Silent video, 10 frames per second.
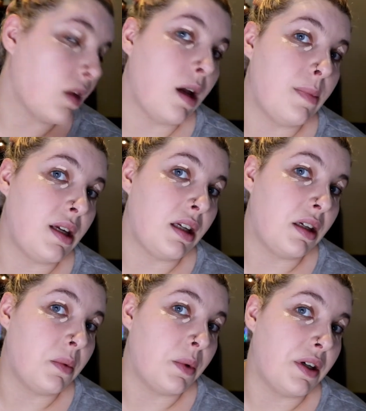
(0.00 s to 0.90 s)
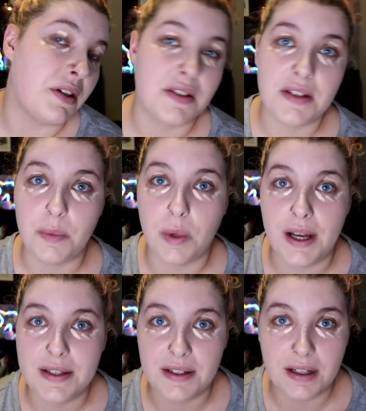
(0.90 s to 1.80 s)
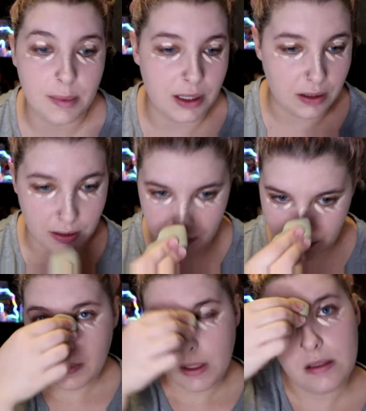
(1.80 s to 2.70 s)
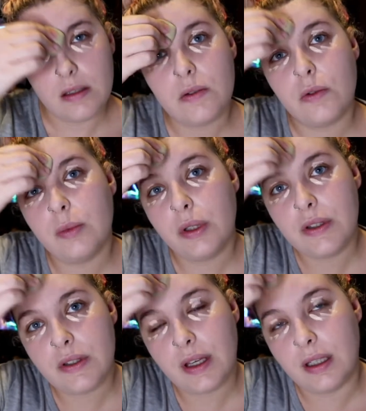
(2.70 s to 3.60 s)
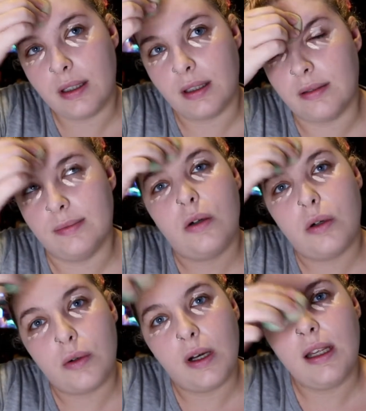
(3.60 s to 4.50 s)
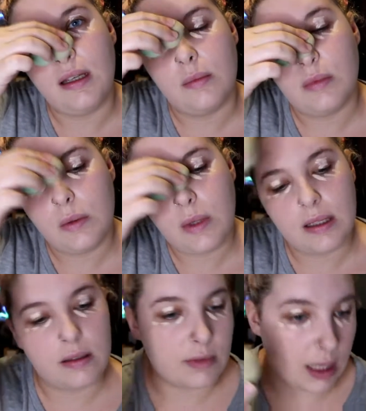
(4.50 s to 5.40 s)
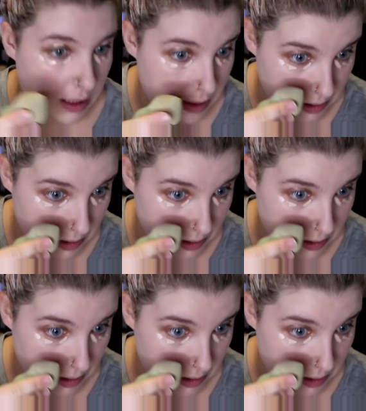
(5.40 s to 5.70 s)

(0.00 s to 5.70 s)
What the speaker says: I'm making it worse. Why is it coming off? This is almost like a cream rather